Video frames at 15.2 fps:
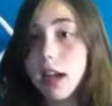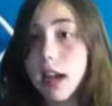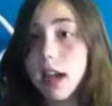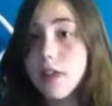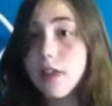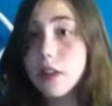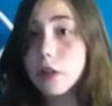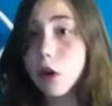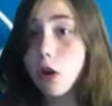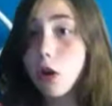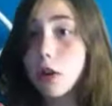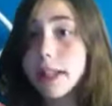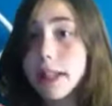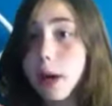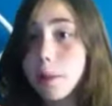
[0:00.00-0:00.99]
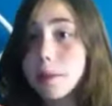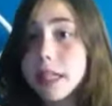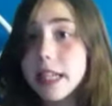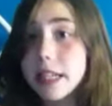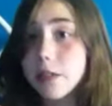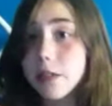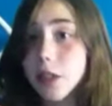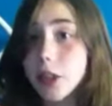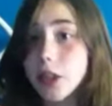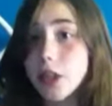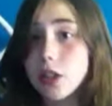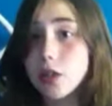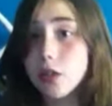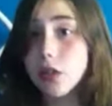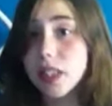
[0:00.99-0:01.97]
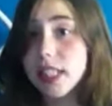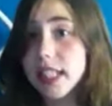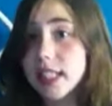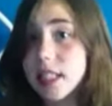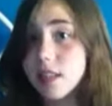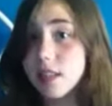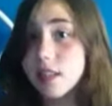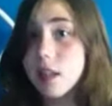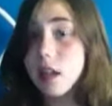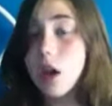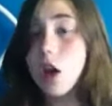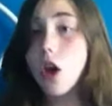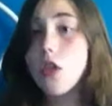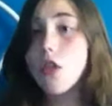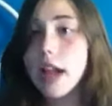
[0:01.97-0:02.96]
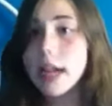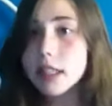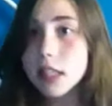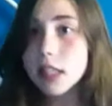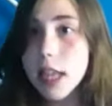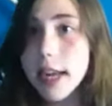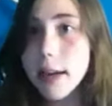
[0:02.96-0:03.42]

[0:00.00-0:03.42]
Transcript: and there's already updated versions for these. That's like